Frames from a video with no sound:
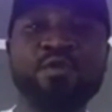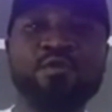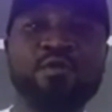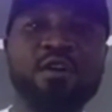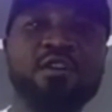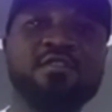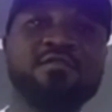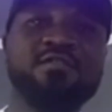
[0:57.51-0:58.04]

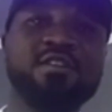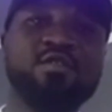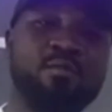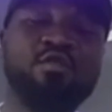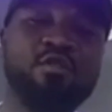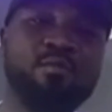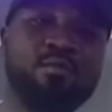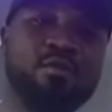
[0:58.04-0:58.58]
one of the
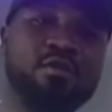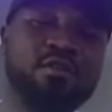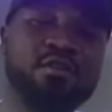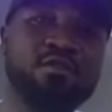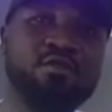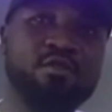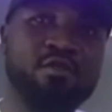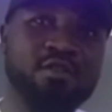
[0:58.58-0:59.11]

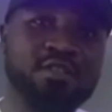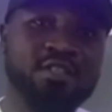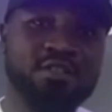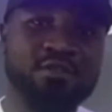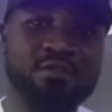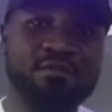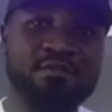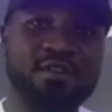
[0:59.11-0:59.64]
common
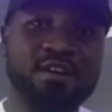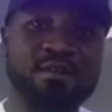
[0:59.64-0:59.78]
causes of